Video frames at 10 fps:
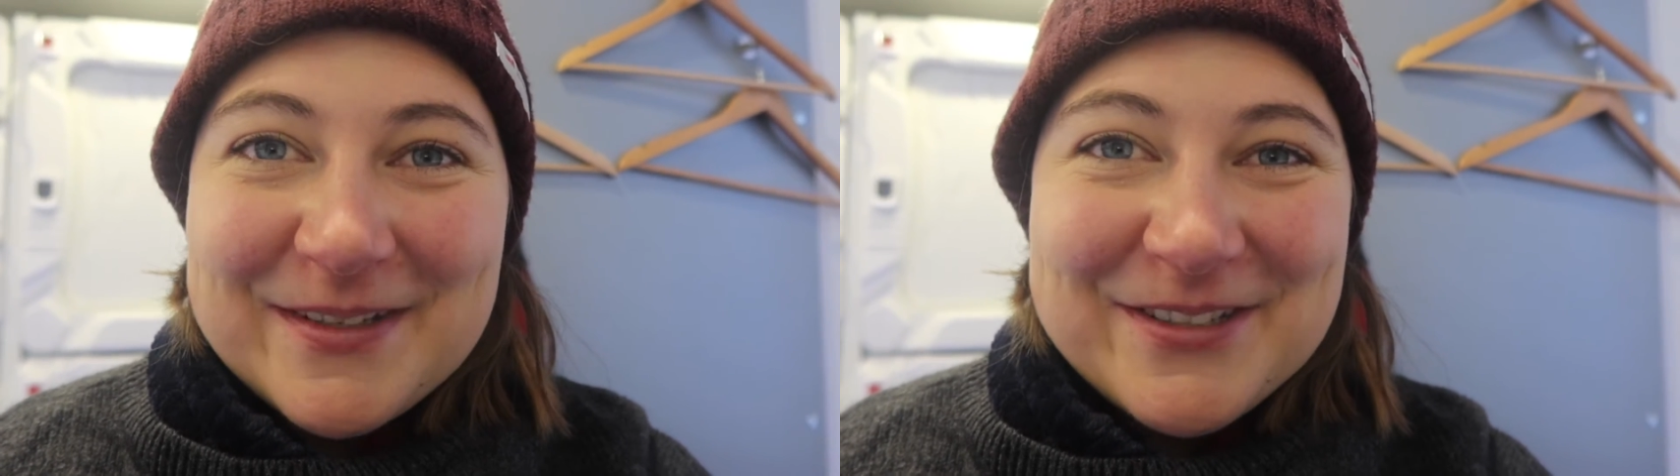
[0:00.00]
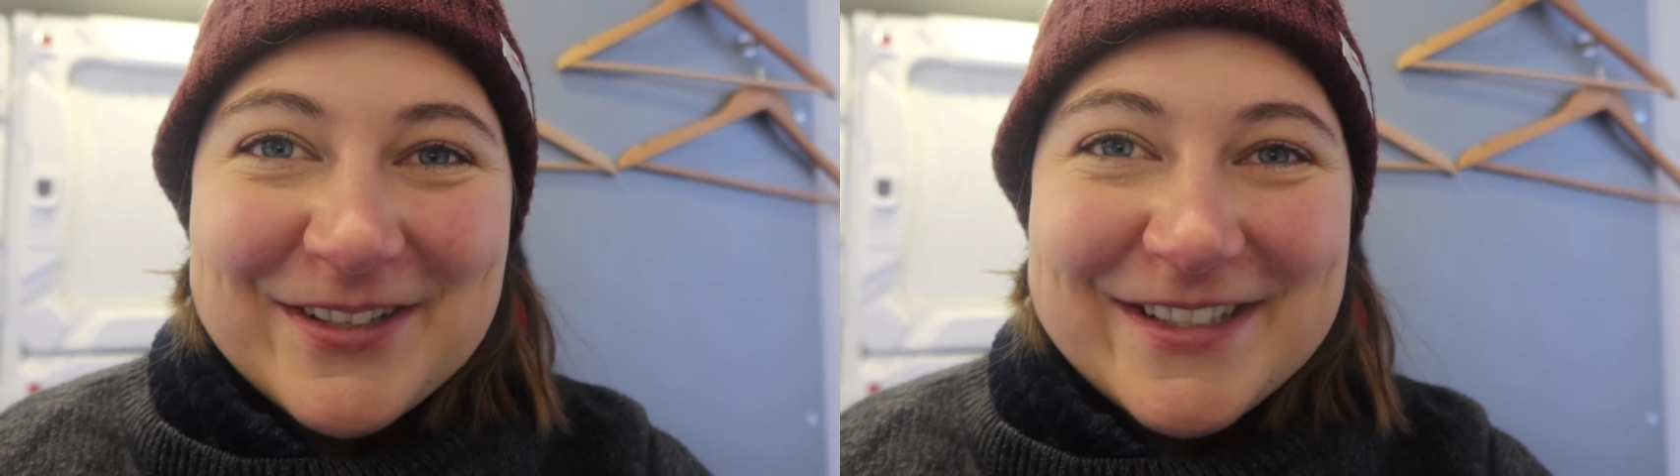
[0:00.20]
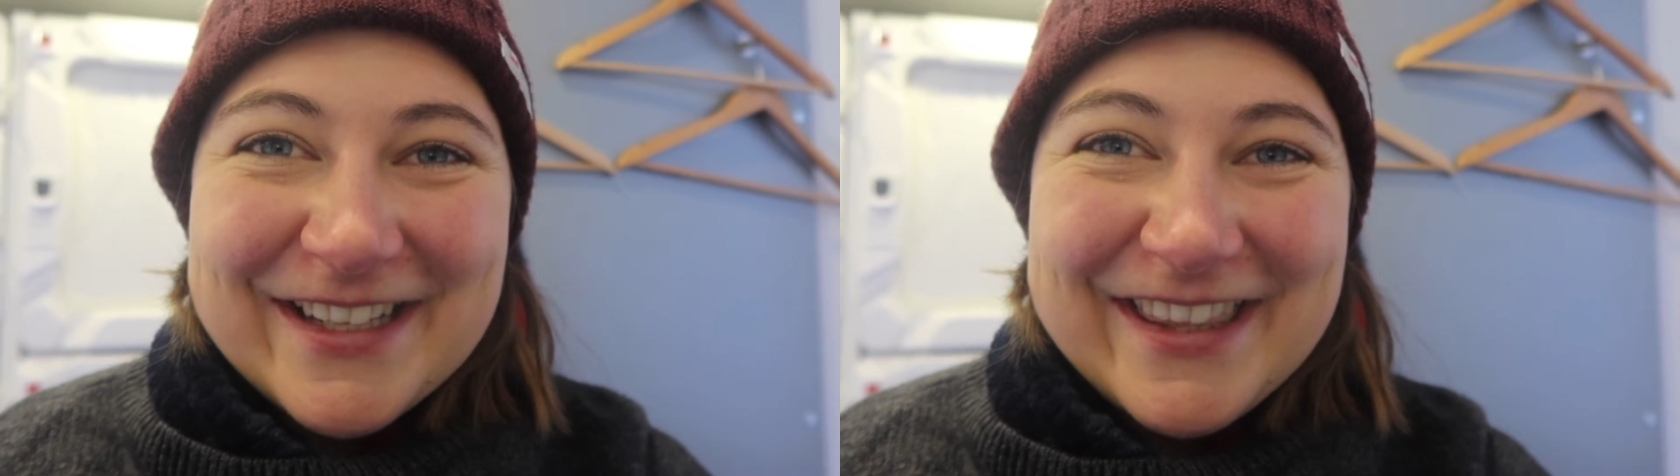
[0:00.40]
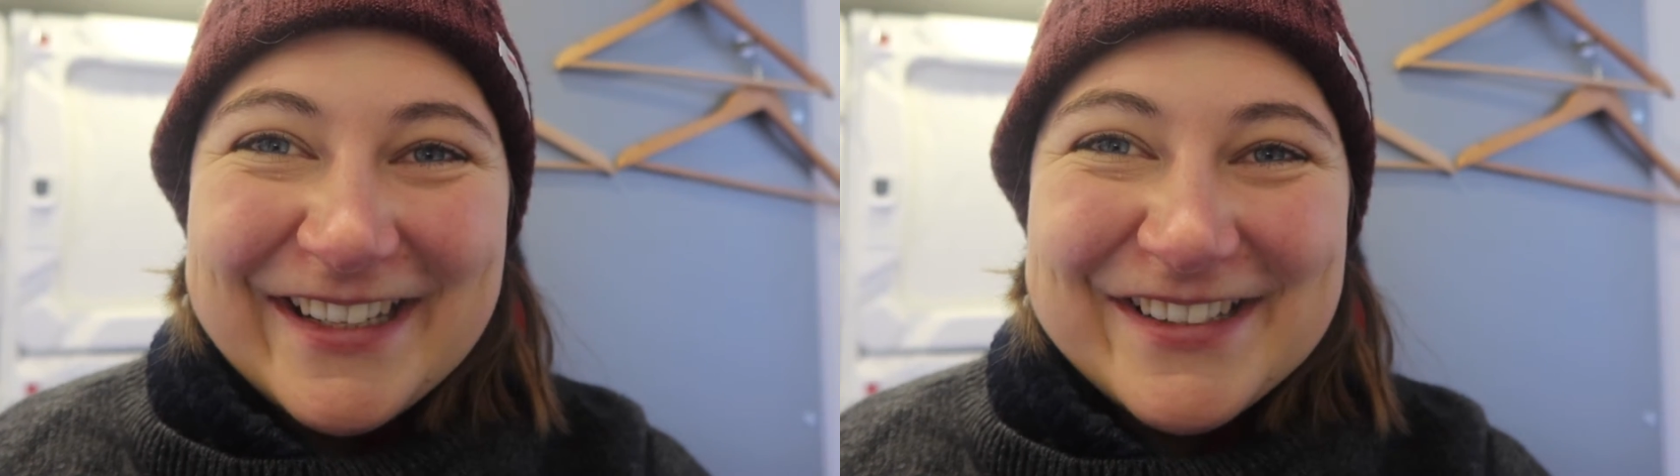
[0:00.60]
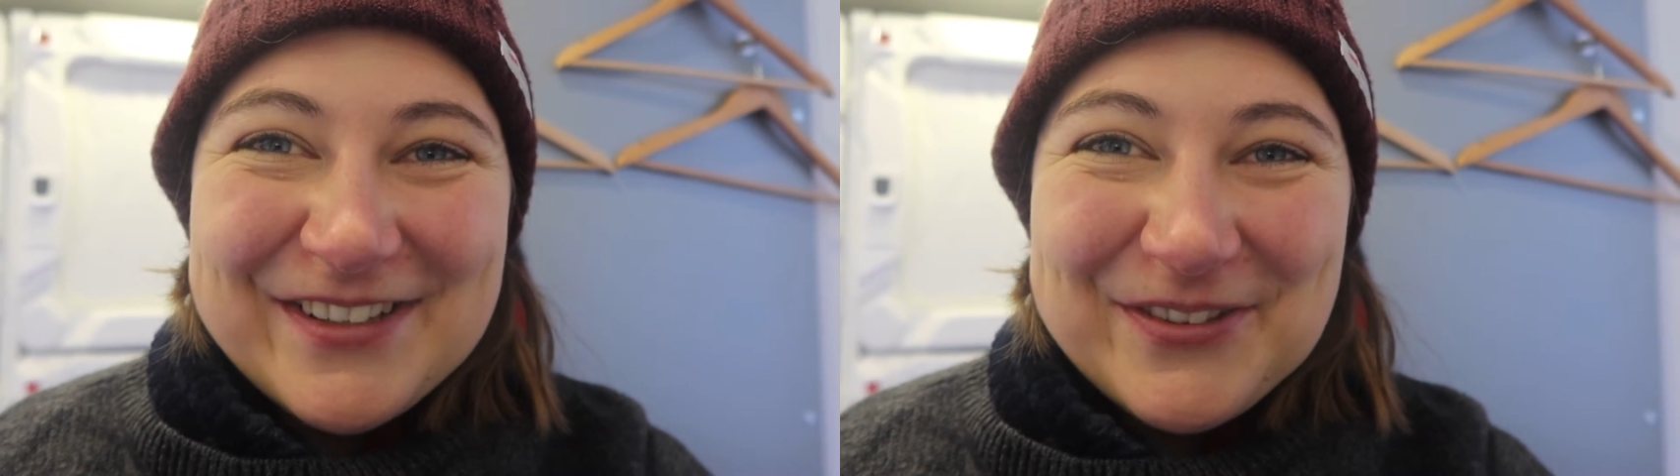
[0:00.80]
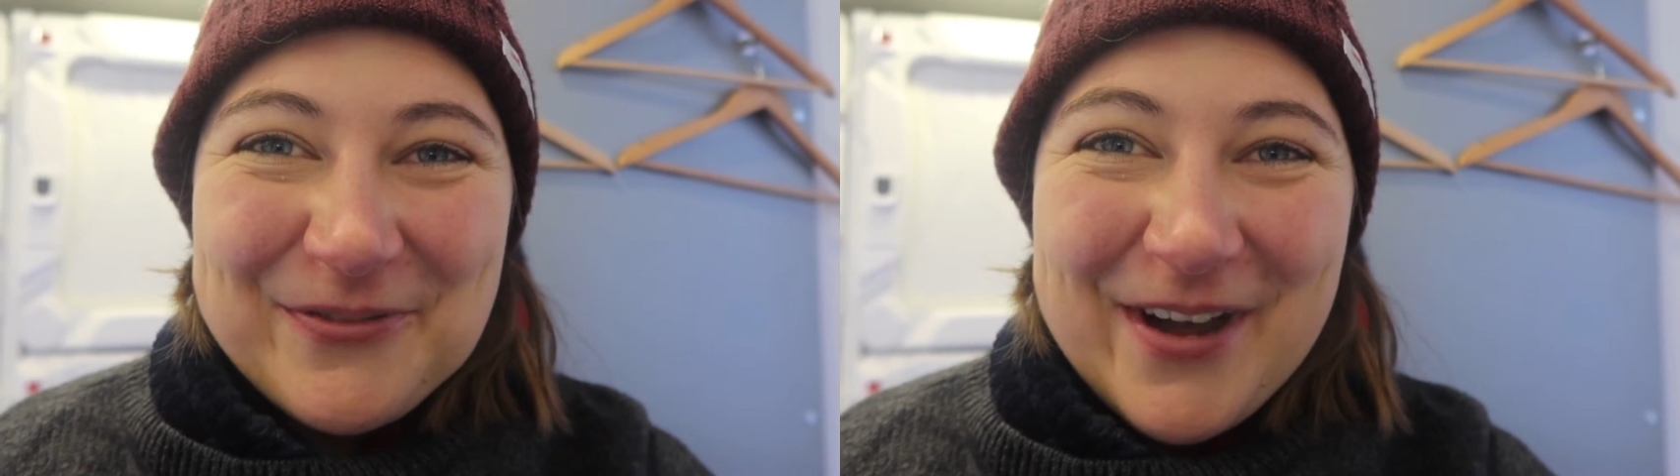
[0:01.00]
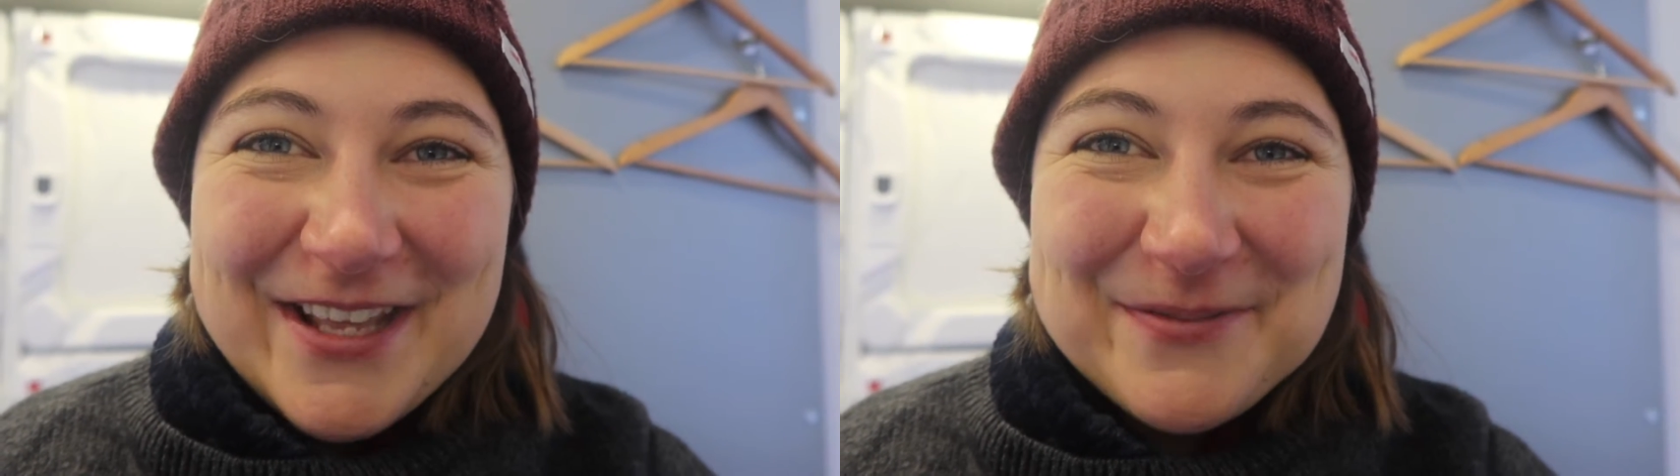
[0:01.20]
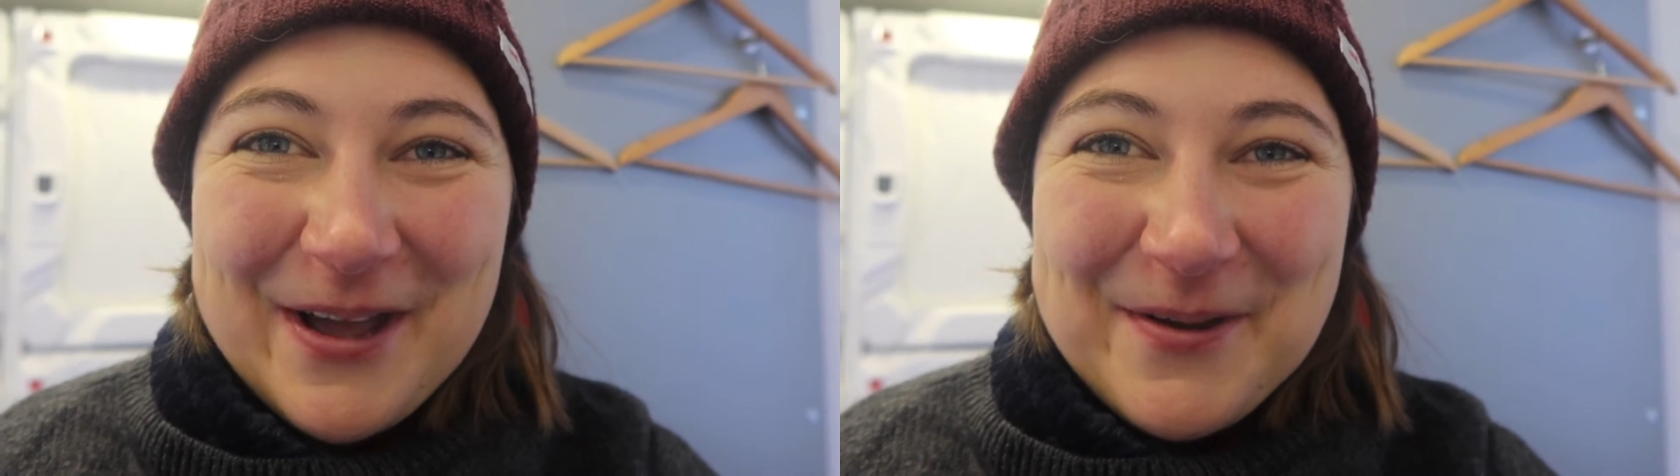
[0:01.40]
interesting things along the way
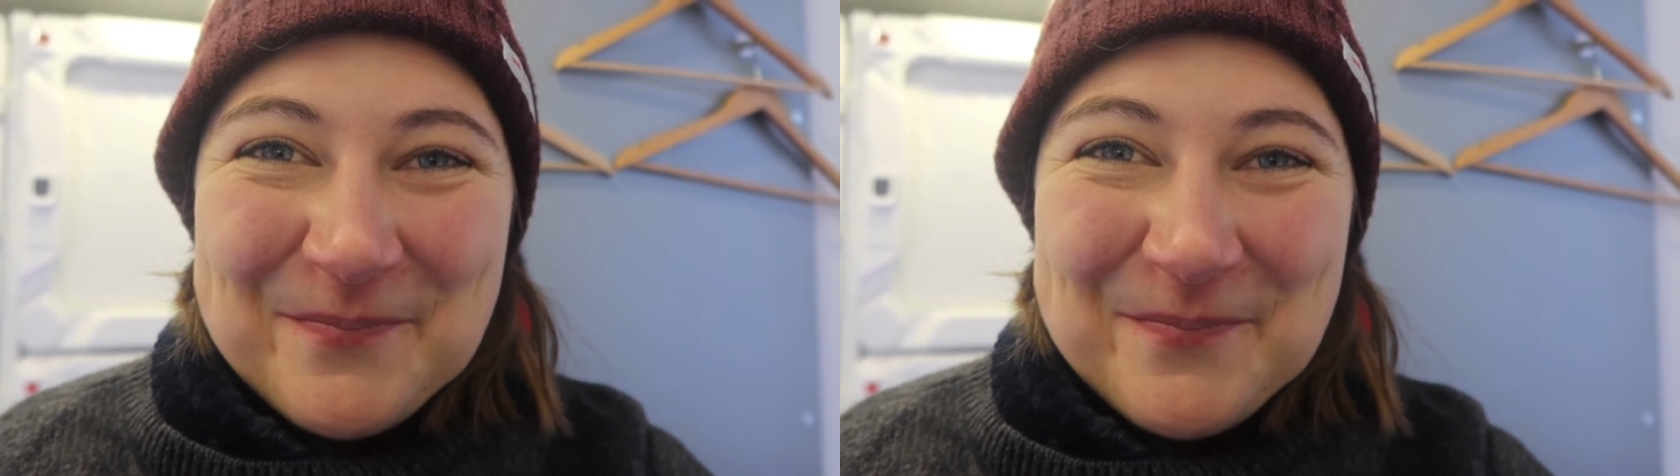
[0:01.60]
as well.